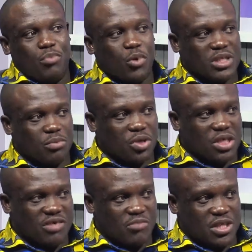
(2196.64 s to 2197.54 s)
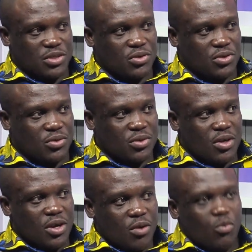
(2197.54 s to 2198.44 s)
imposing punitive measures on you?
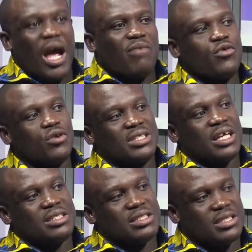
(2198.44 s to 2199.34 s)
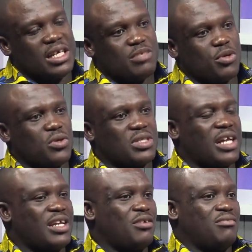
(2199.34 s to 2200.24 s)
We have not done these things because
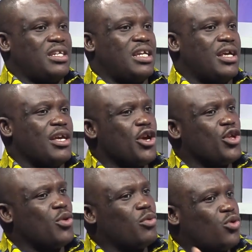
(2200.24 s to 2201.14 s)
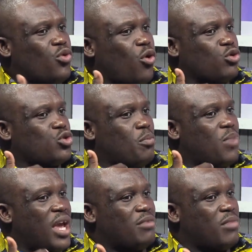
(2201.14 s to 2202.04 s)
at the end of the day, you, you also
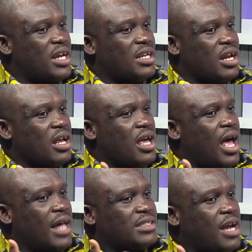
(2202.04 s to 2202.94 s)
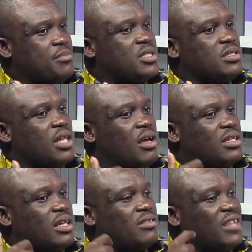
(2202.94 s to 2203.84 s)
bear in mind that at times the,
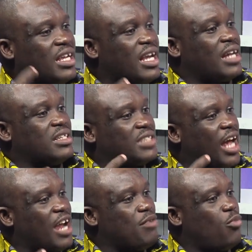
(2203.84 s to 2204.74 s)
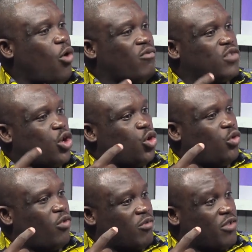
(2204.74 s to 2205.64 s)
the thinking at the time of
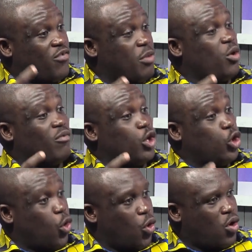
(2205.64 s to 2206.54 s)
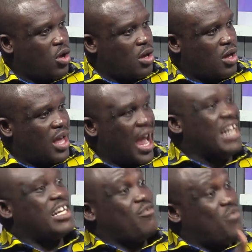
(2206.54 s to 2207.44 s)
the, of the framing of the law
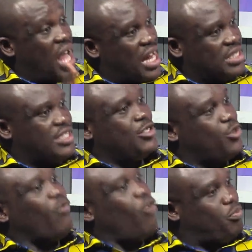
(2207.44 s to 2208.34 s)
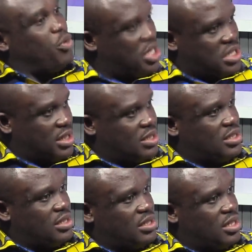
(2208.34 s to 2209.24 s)
and the realities of operations